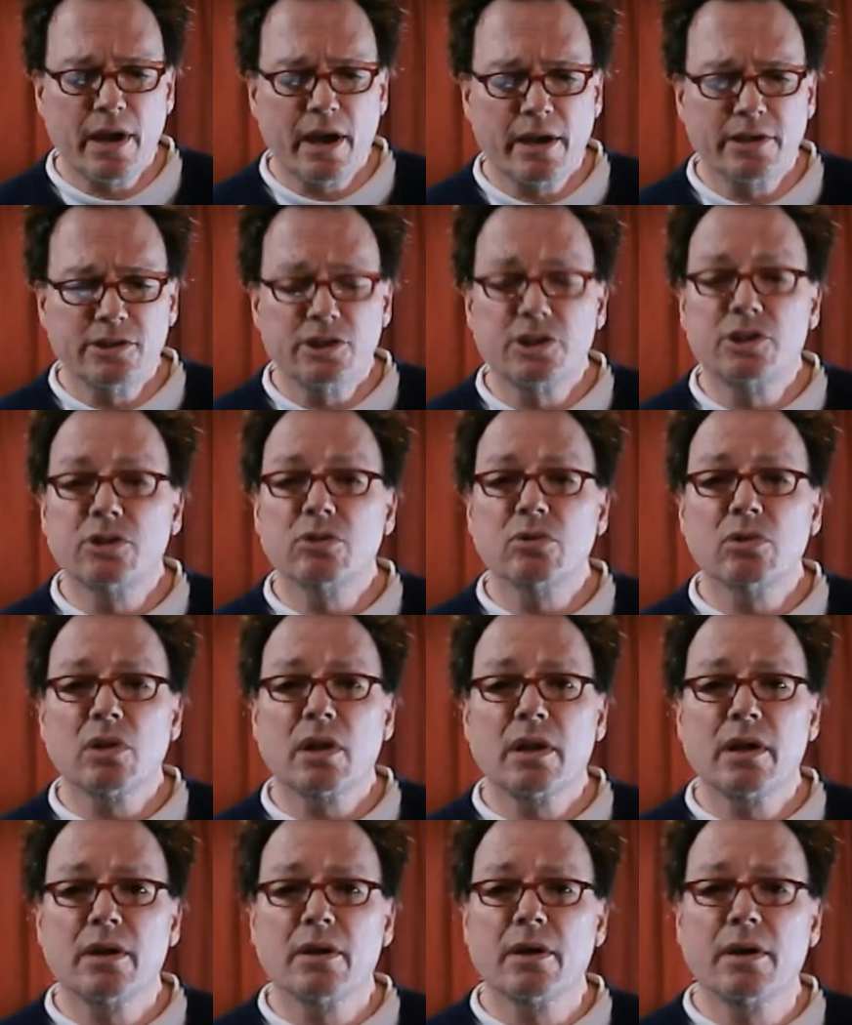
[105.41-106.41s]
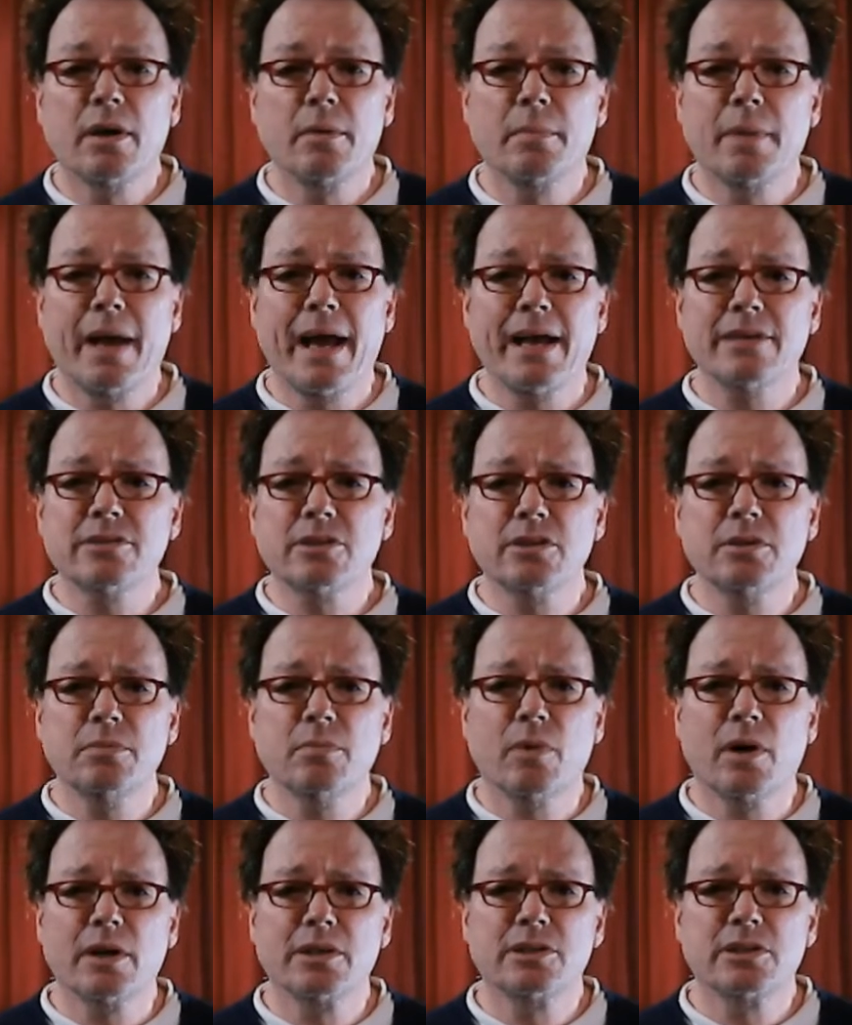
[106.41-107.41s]
still am asking
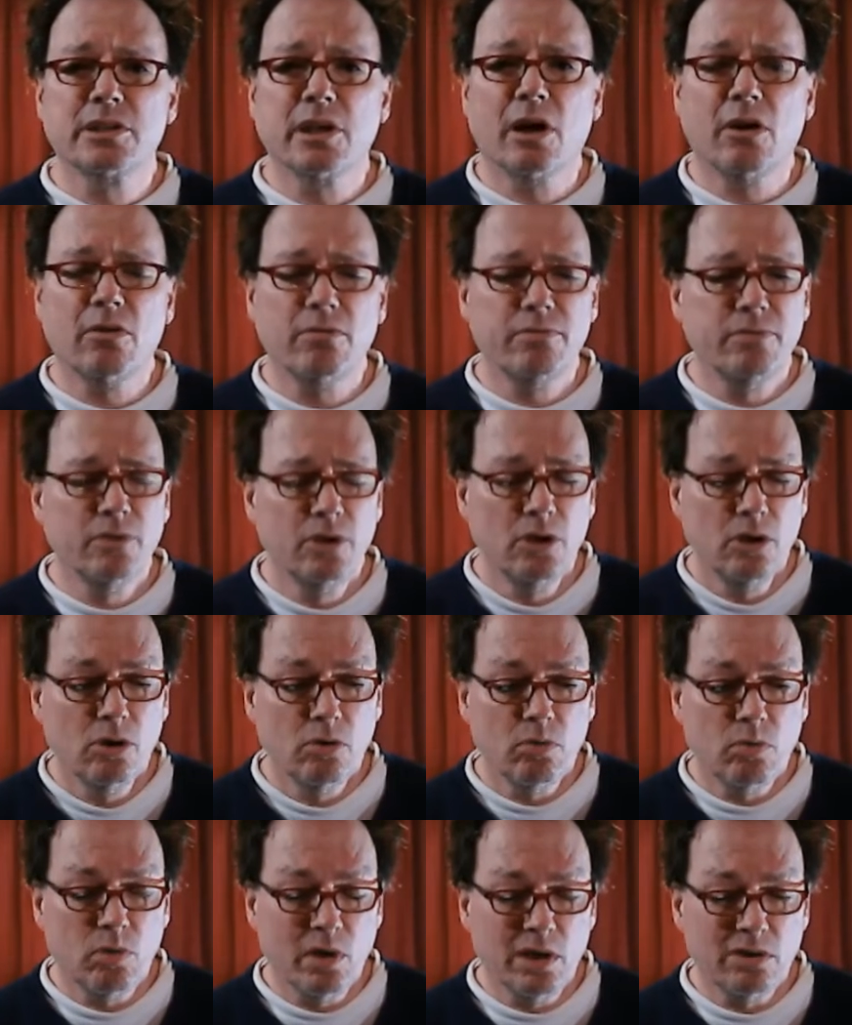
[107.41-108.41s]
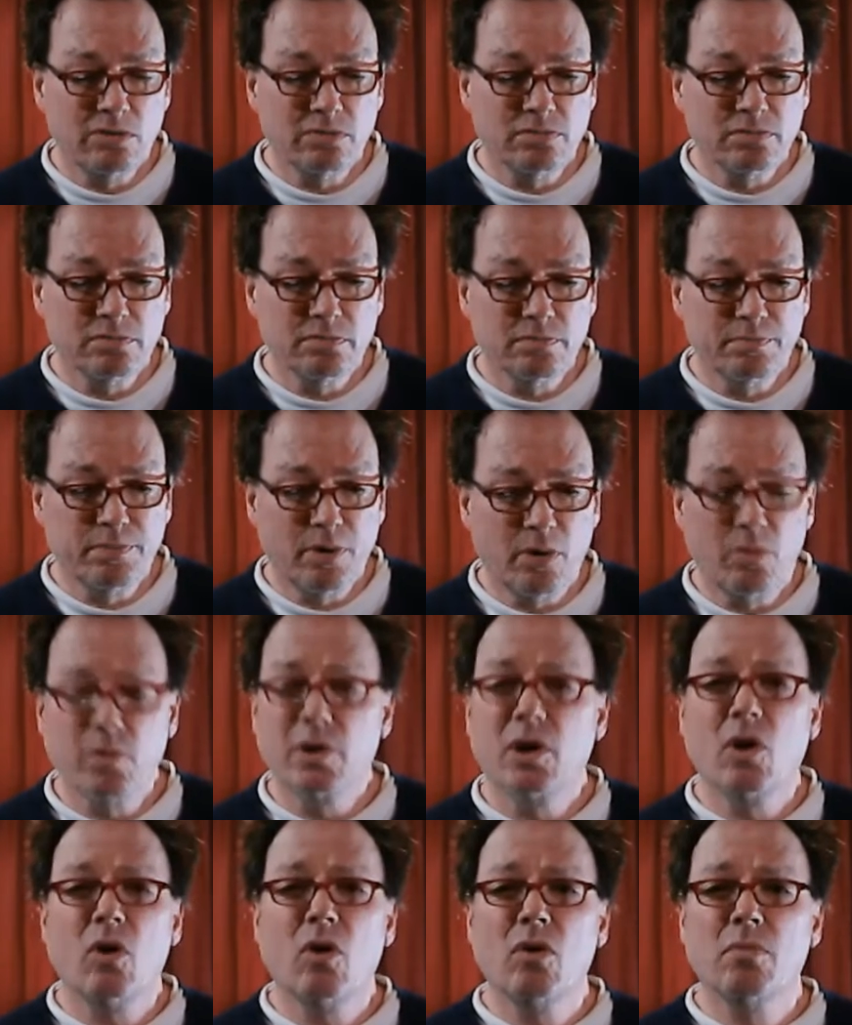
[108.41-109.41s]
myself, well, but we
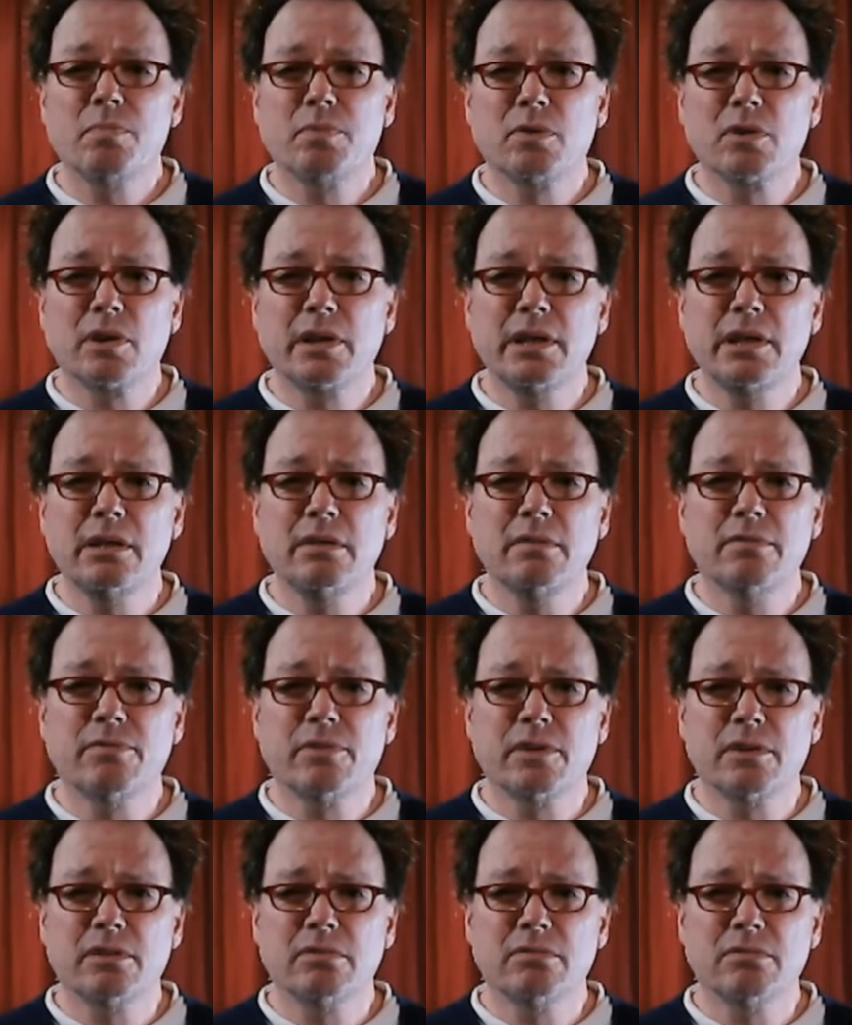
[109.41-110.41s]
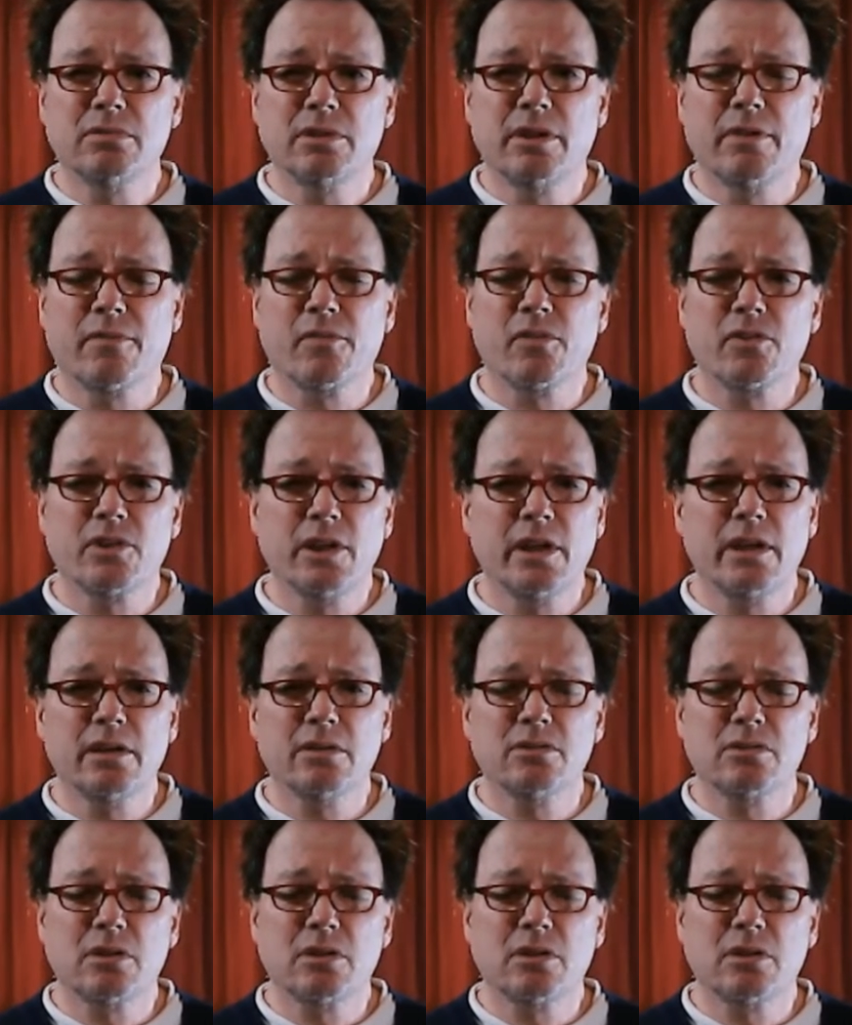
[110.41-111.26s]
all believe in different things.